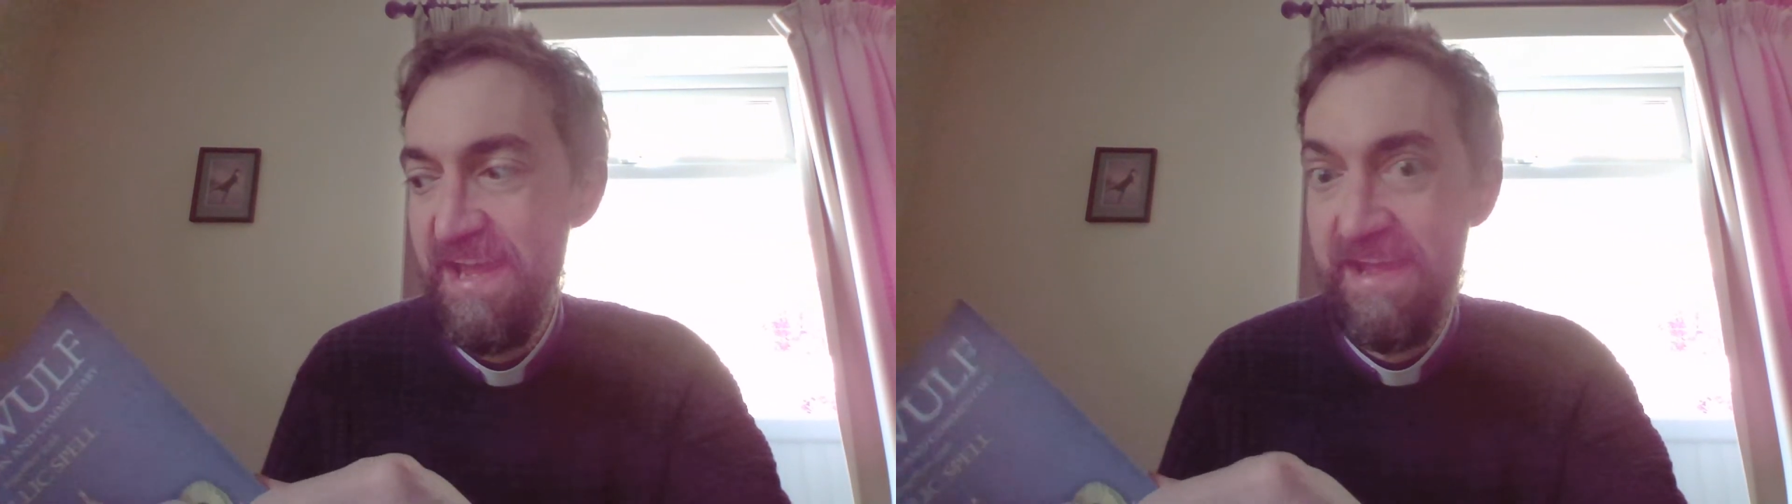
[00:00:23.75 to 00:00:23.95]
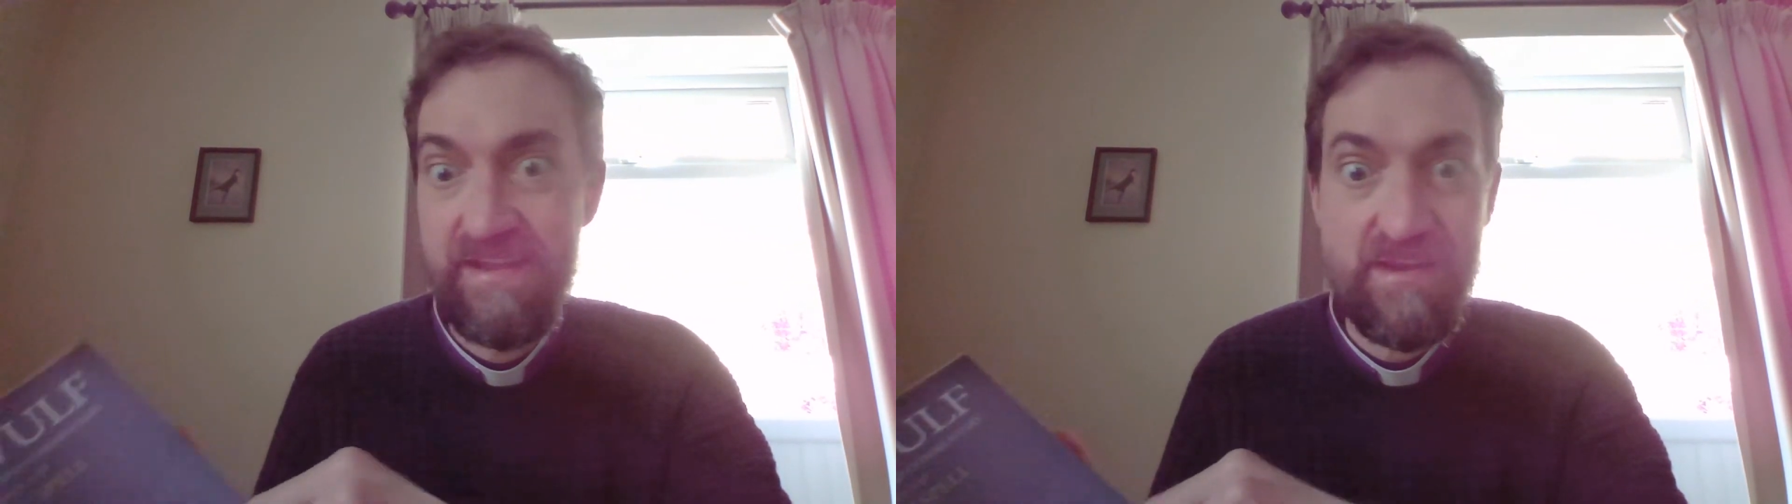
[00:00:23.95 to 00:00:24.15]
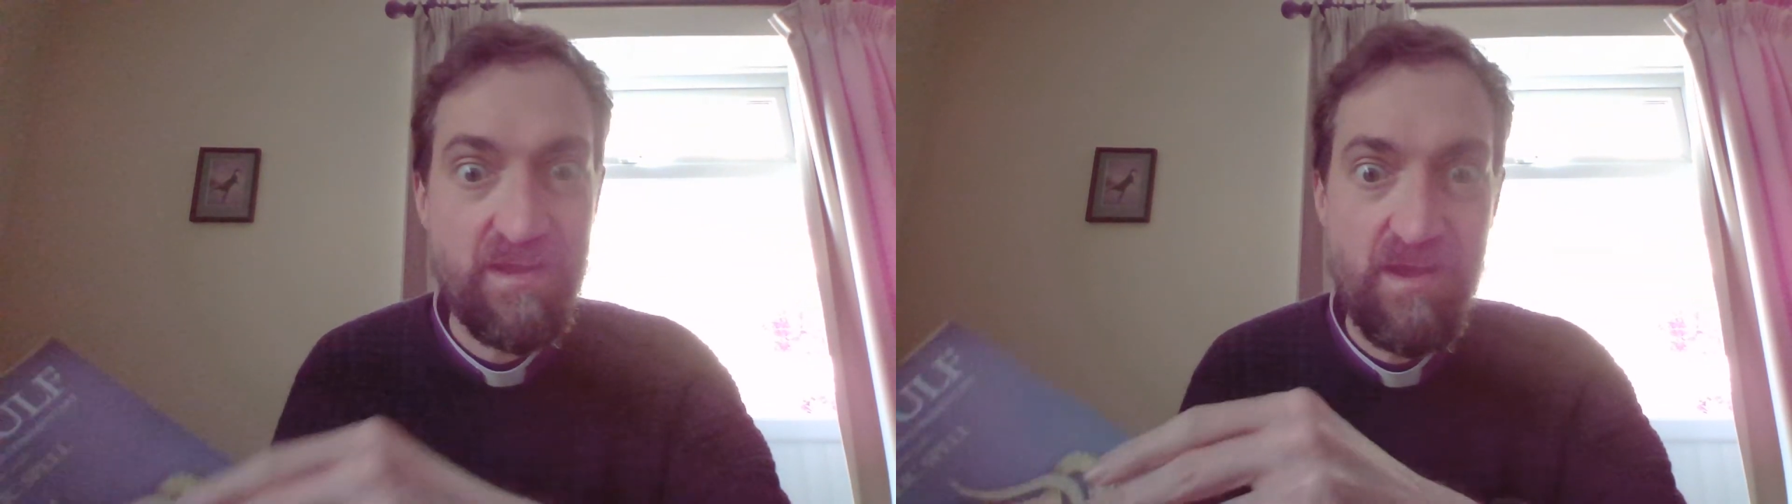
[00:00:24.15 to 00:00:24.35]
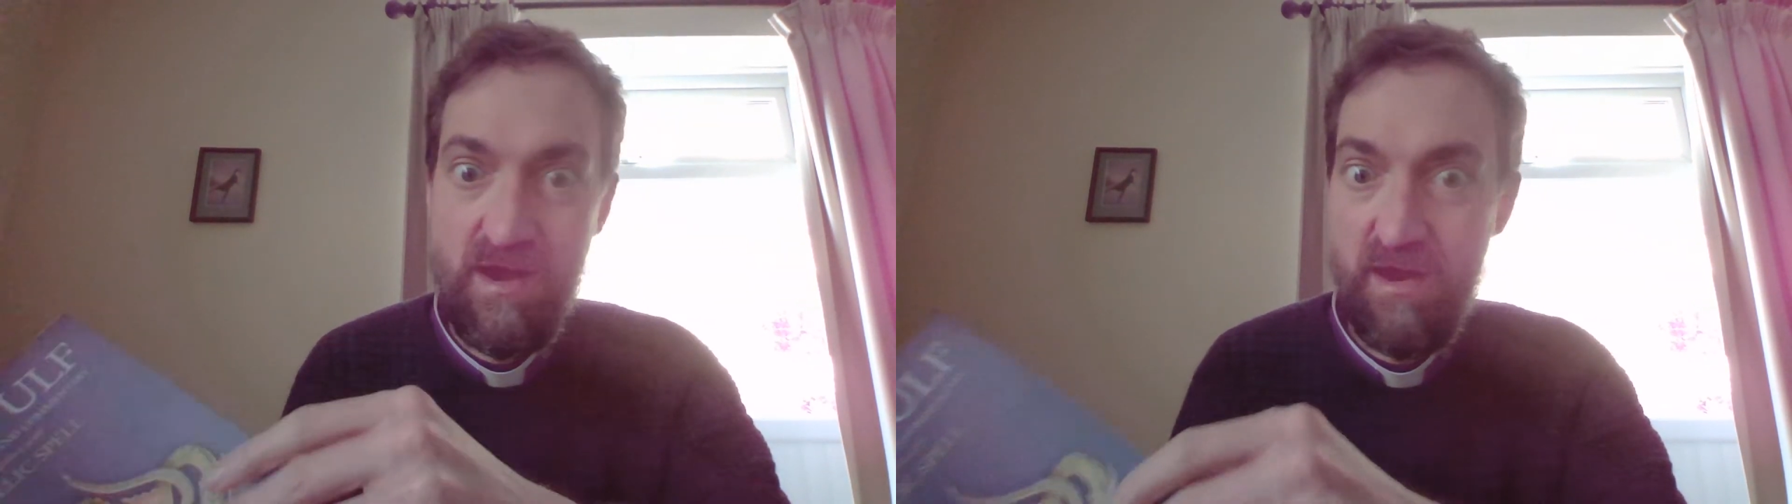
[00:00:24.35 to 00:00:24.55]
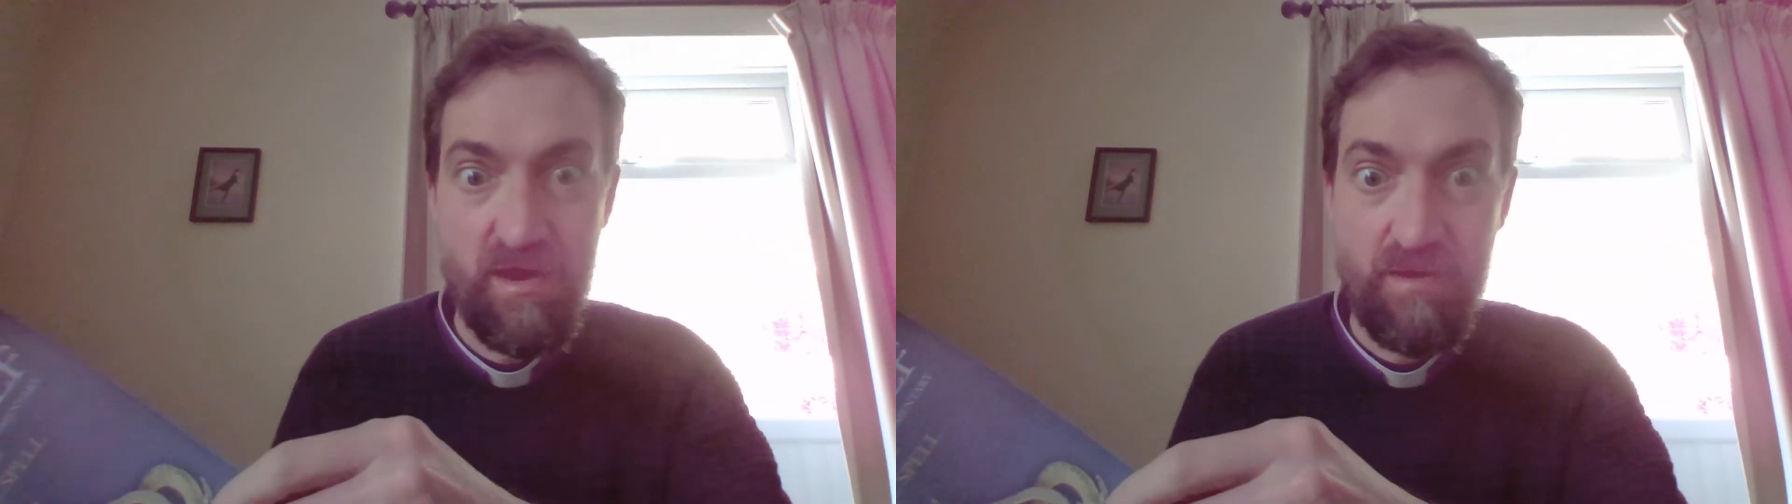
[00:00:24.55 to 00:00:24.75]
and
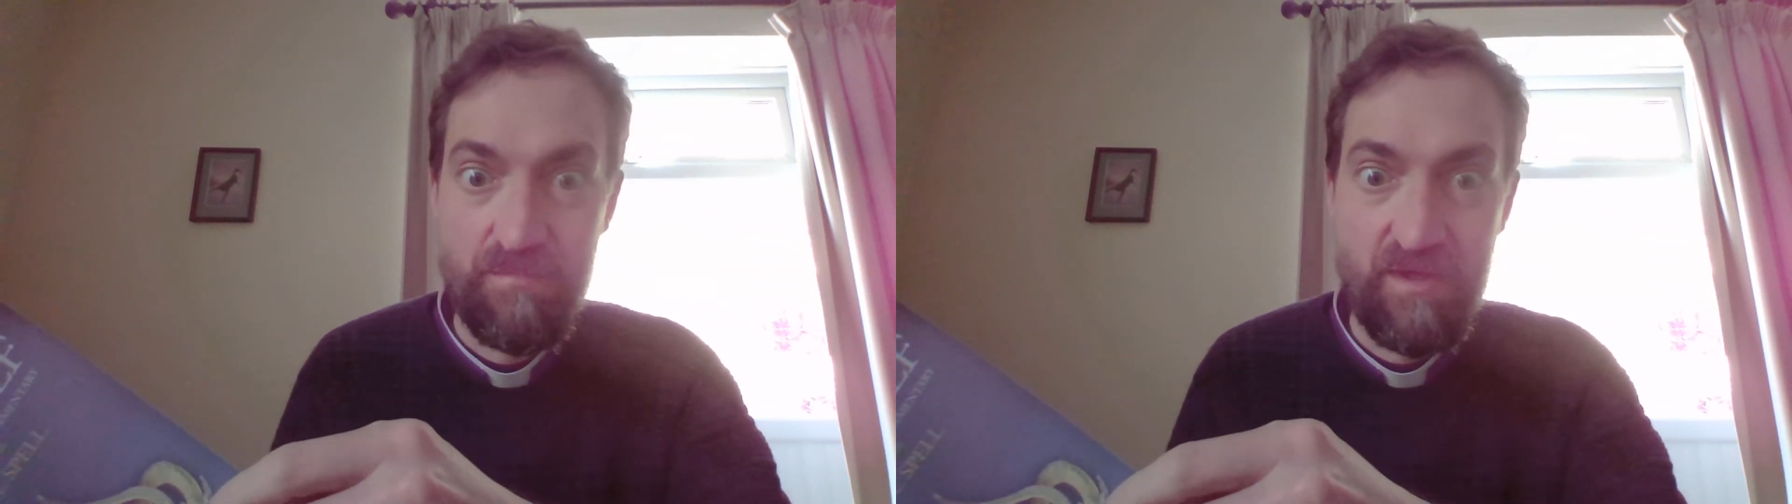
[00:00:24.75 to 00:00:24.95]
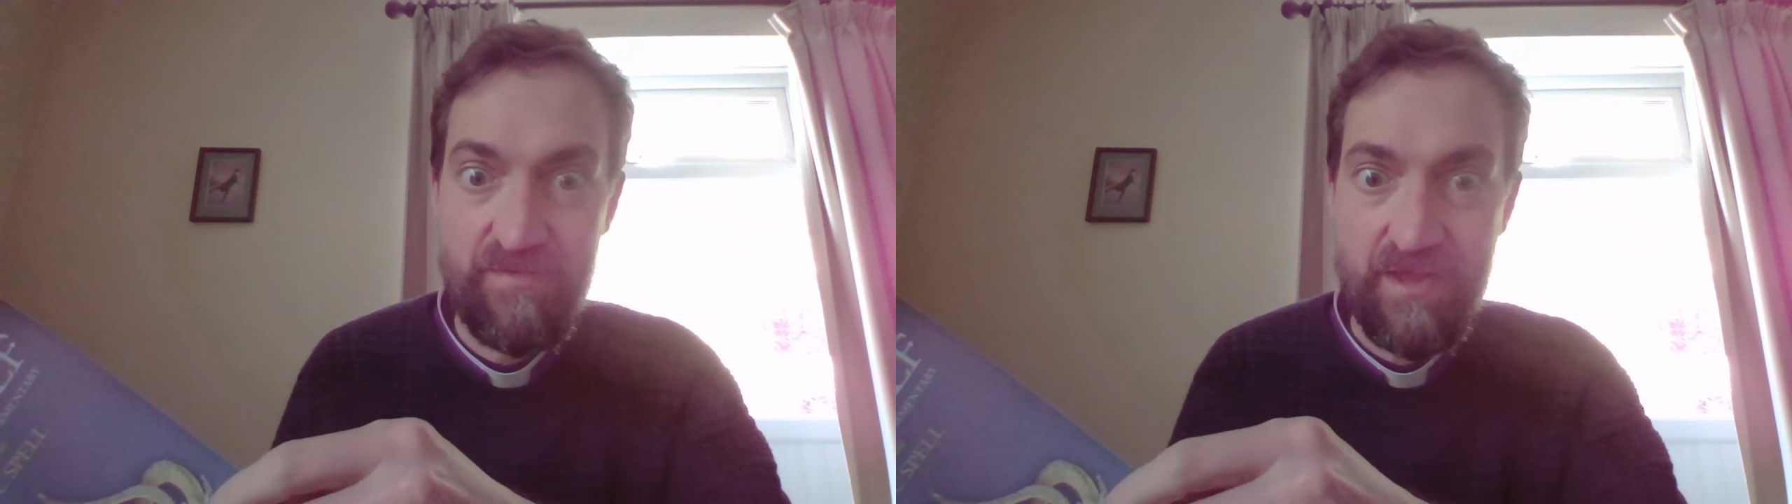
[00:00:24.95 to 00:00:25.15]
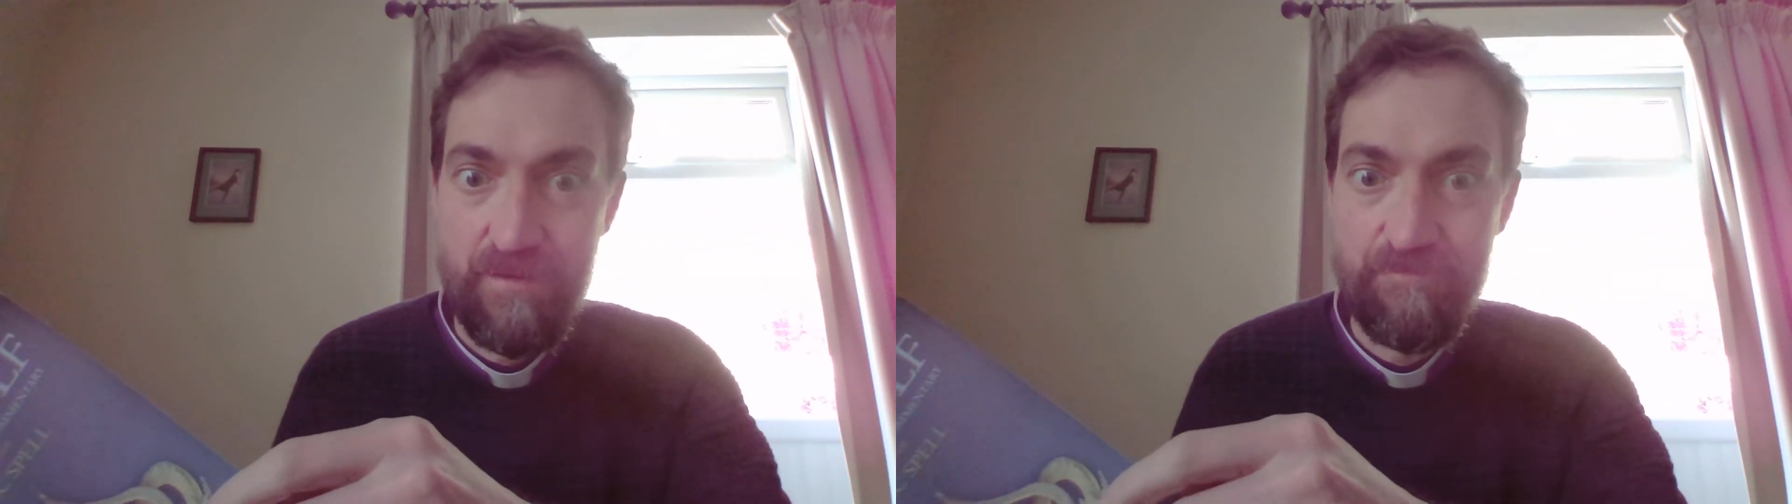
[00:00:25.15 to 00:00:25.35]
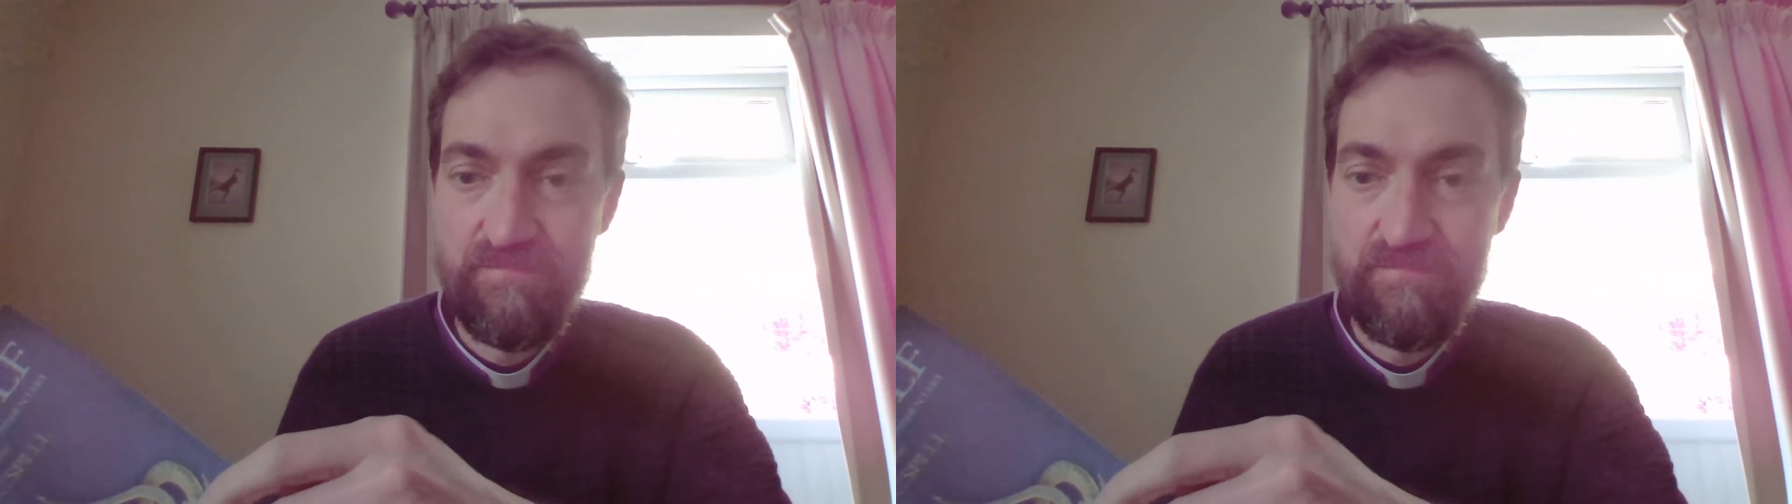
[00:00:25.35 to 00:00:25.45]
I'm loving it.